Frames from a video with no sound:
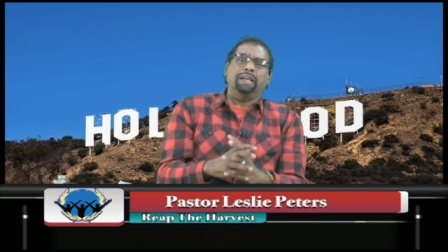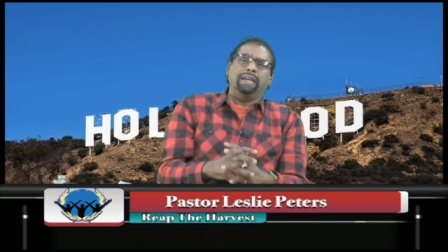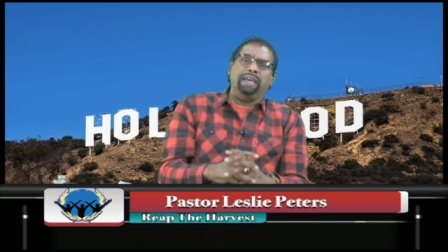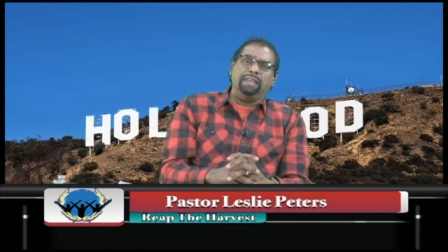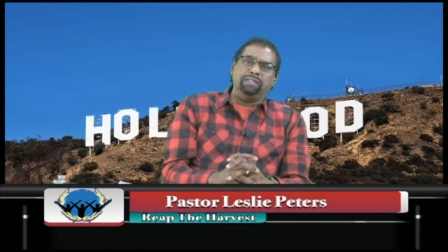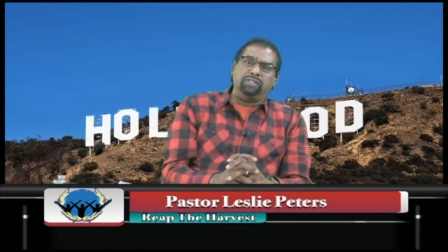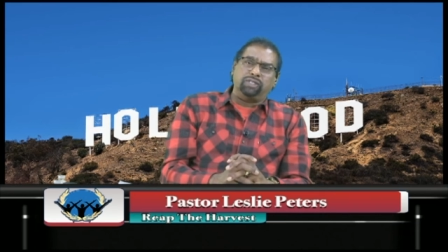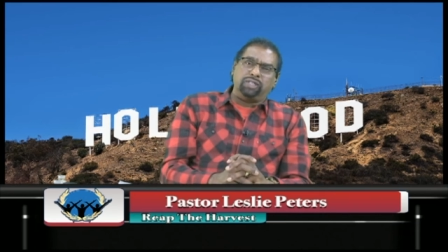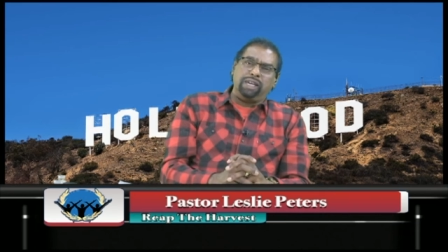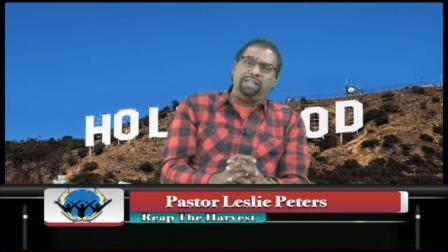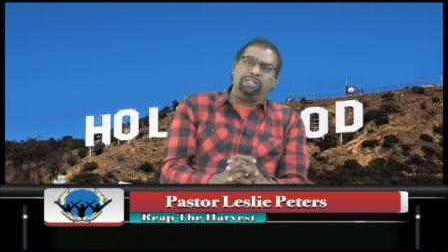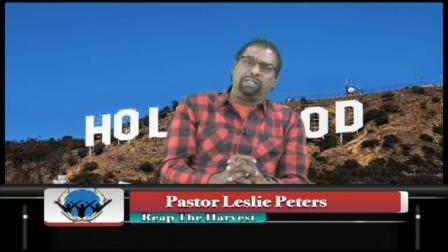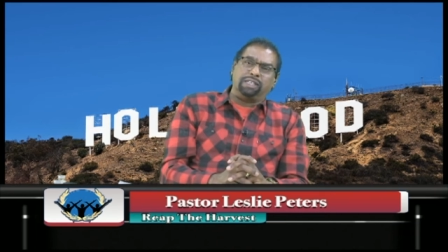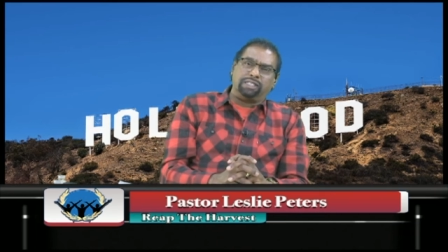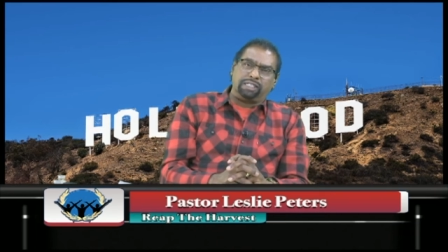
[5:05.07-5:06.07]
in
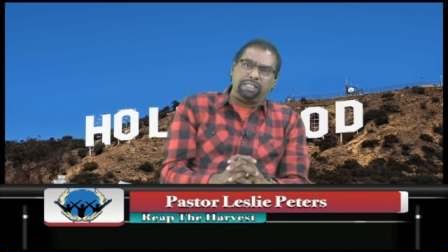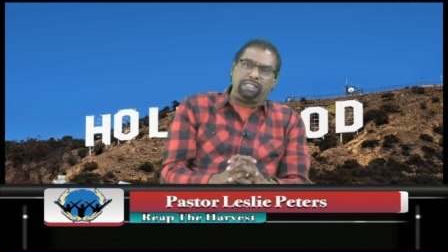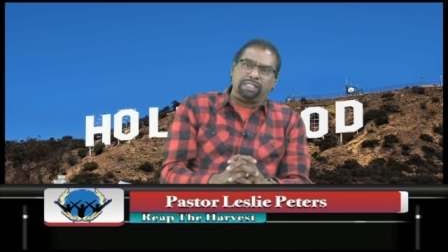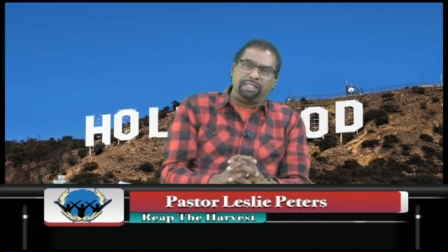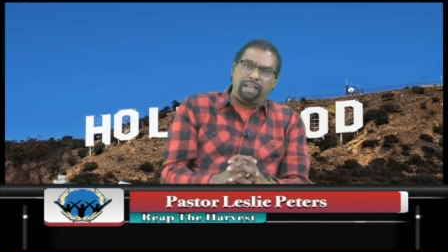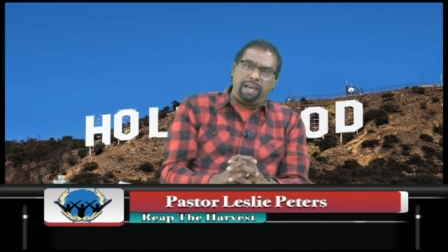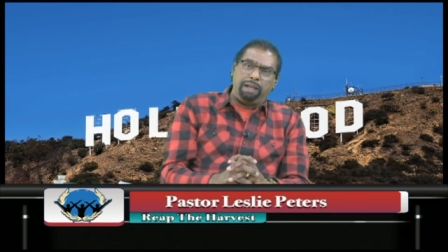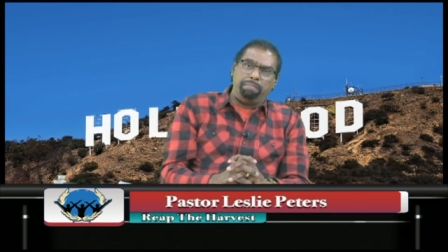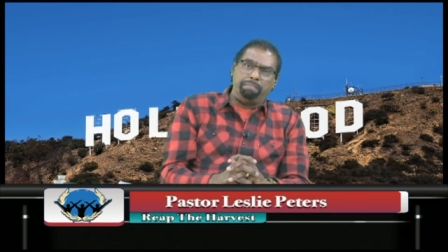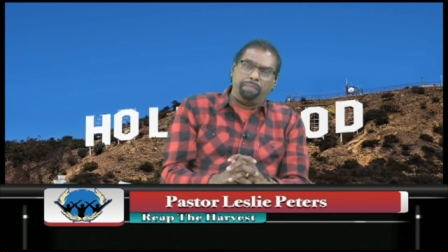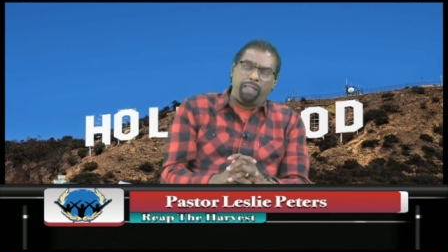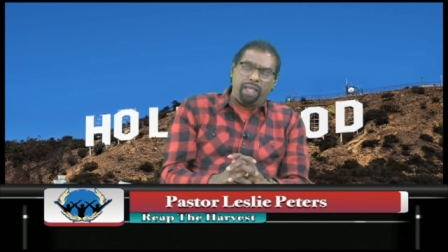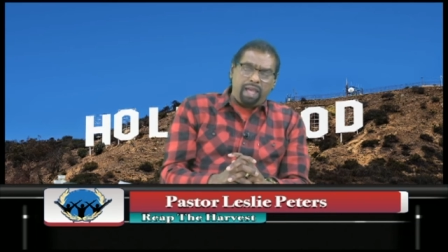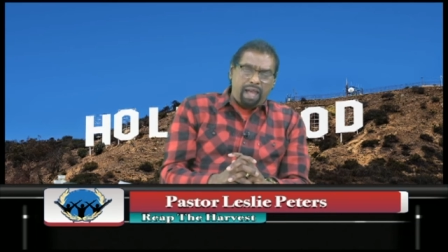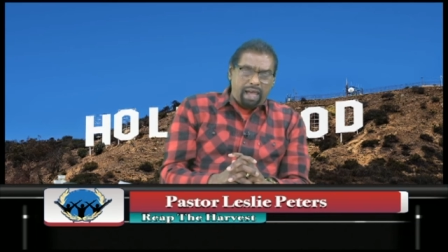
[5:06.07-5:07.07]
Jesus' name.
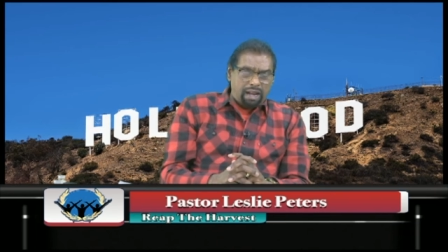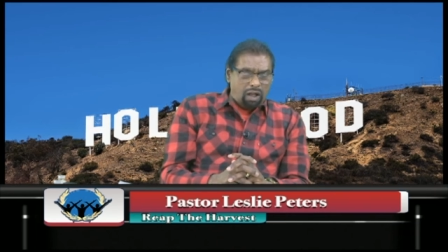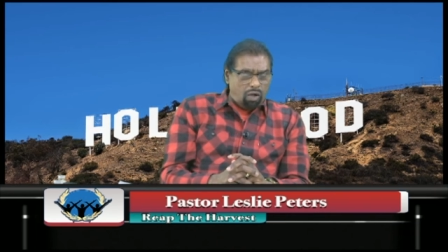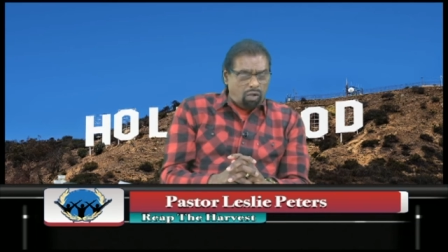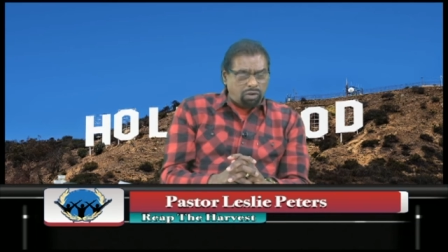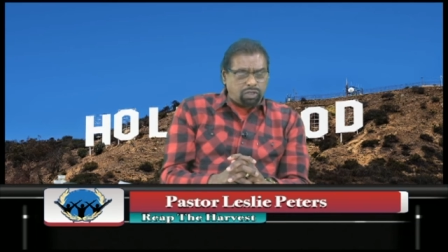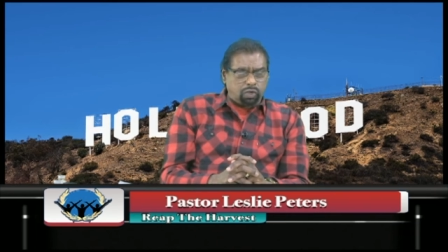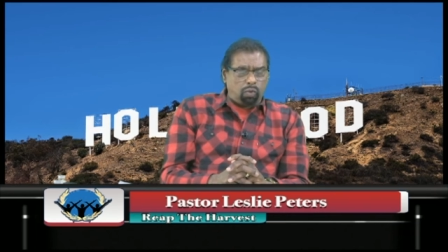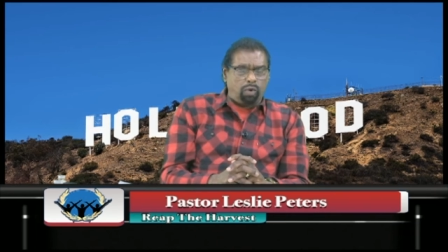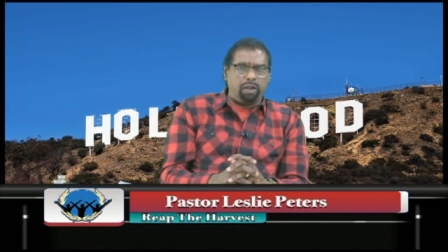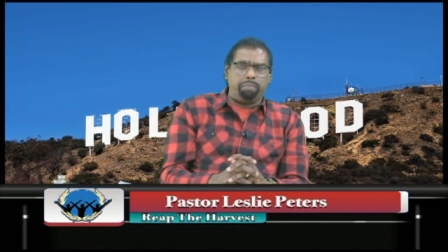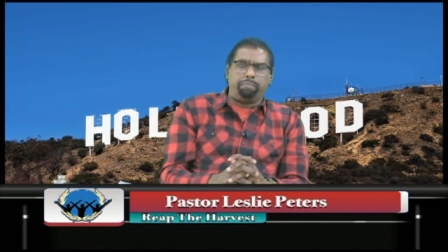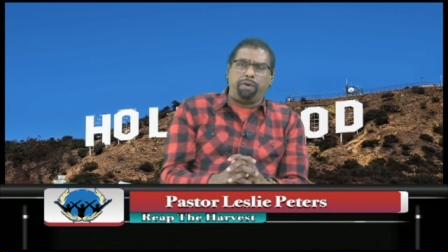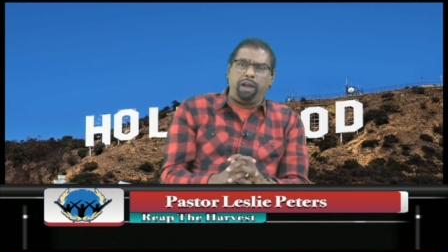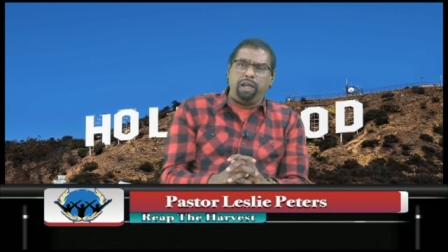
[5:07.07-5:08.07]
And I also want
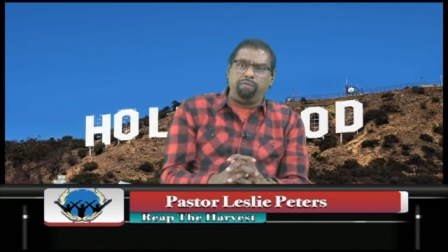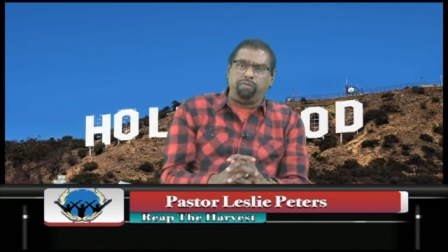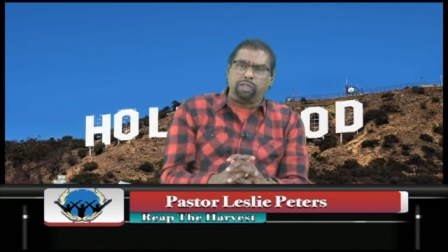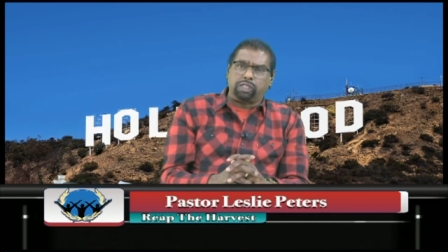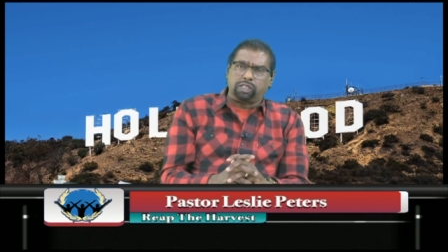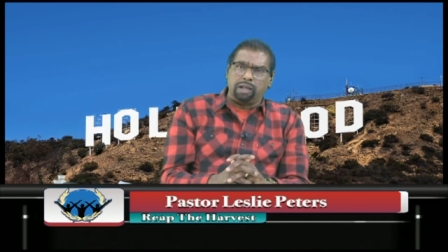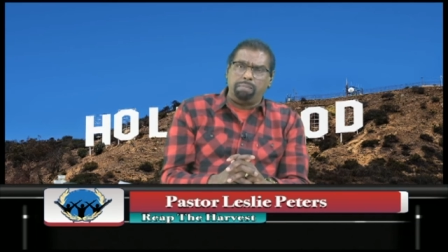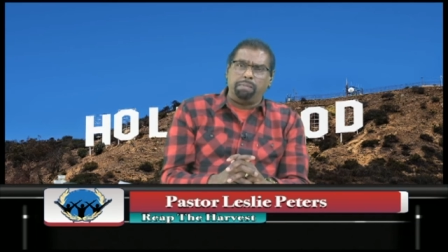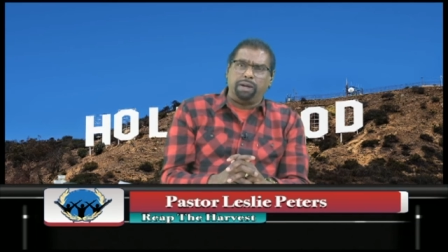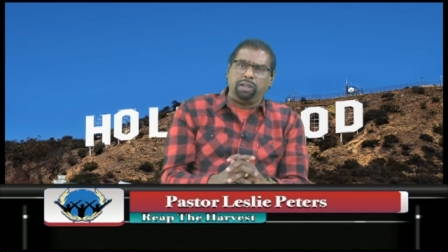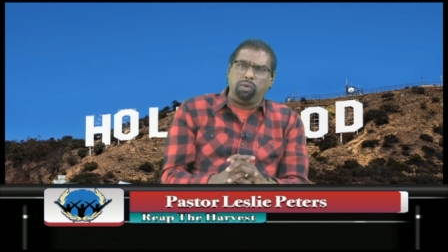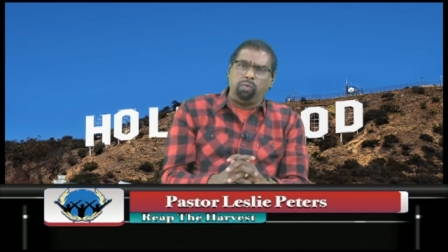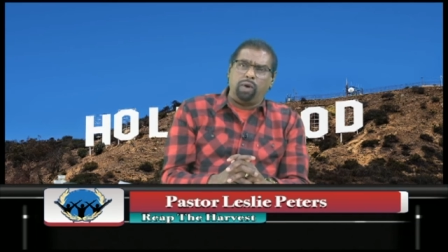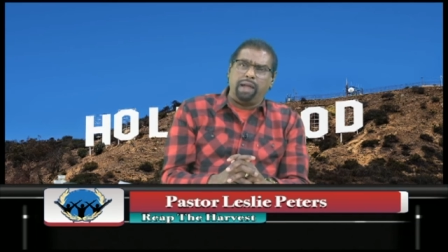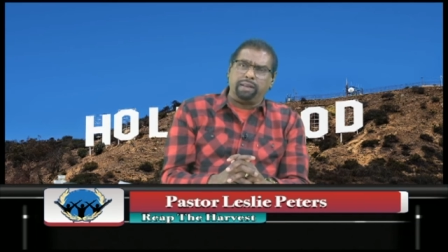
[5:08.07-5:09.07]
to pray for
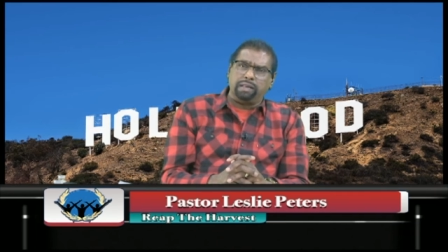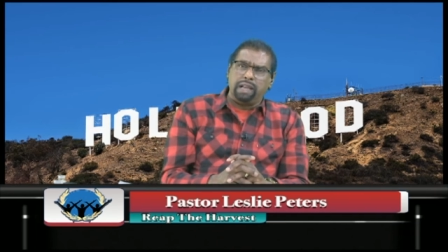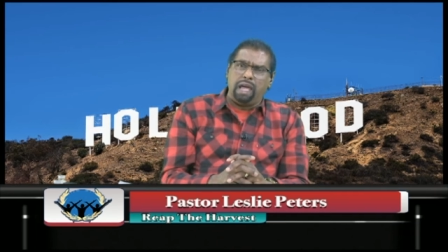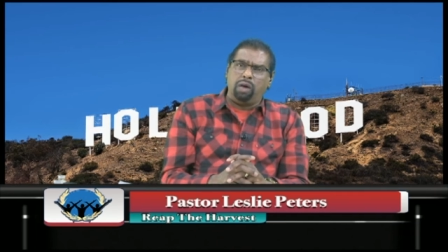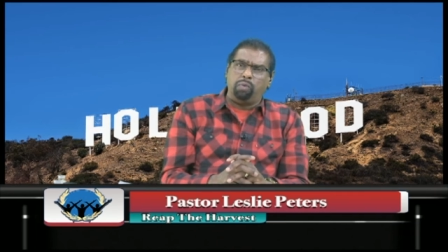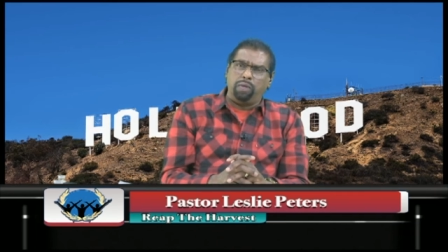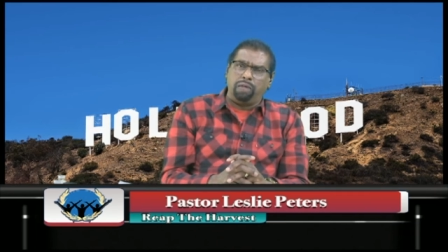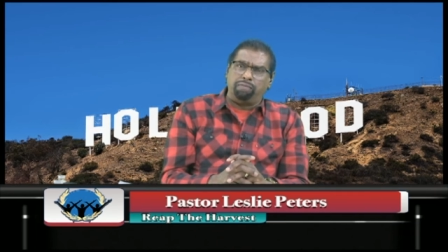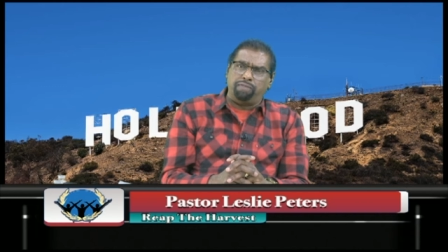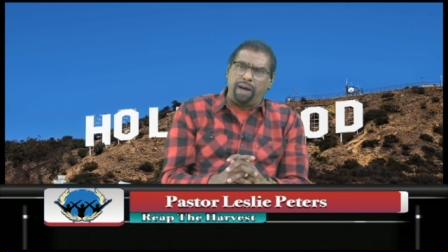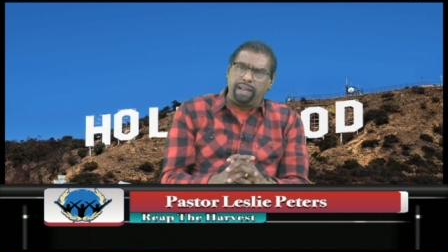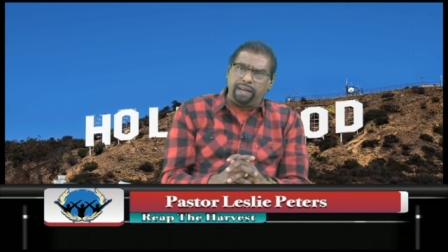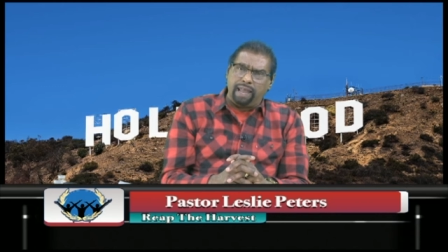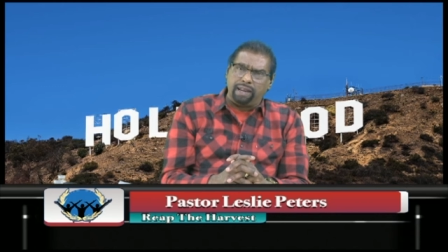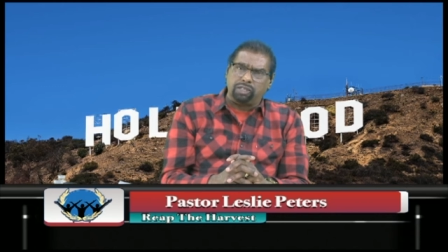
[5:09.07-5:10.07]
somebody right now with a
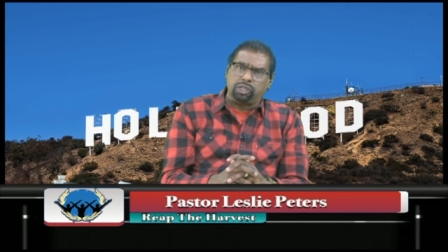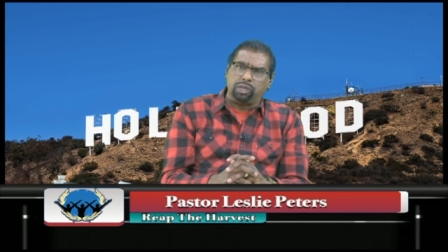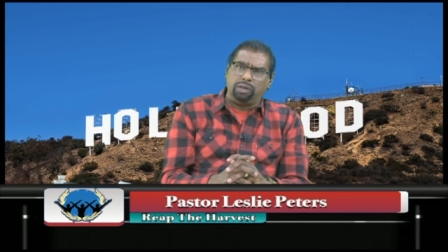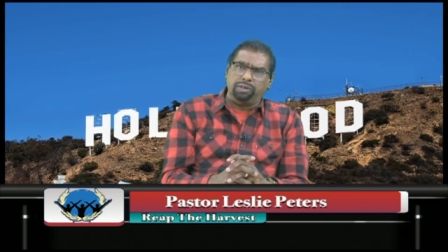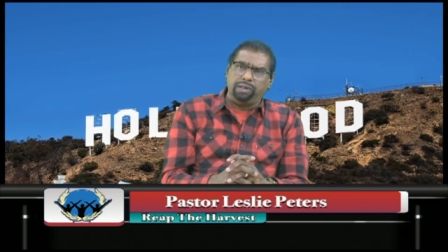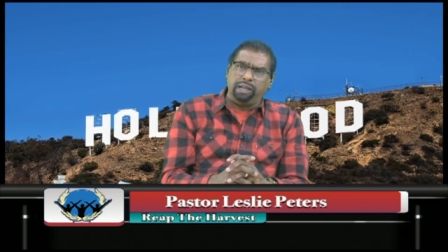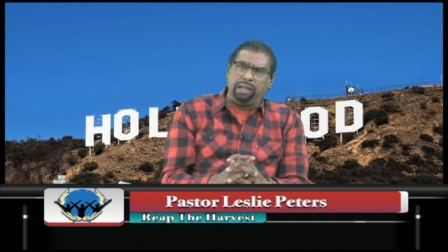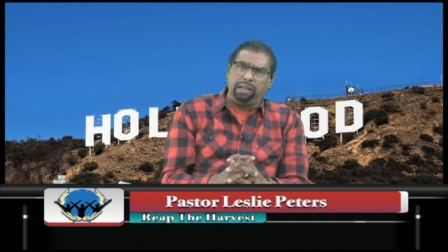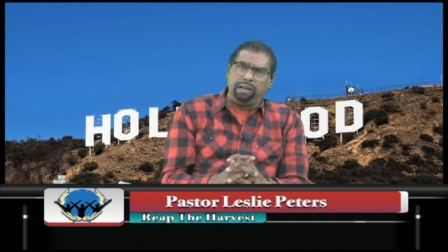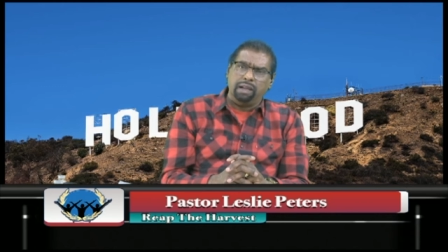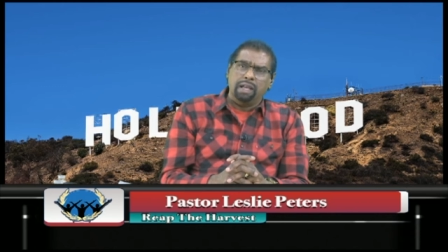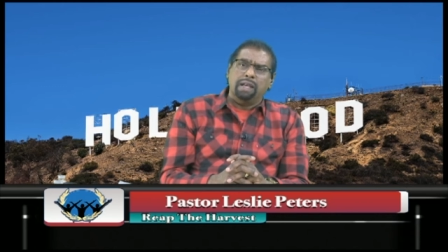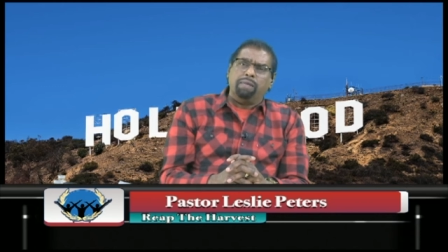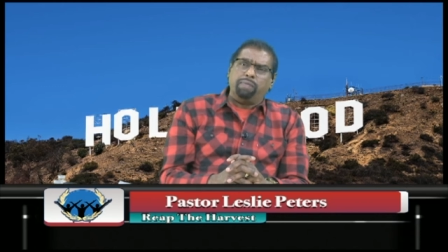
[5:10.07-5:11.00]
financial need.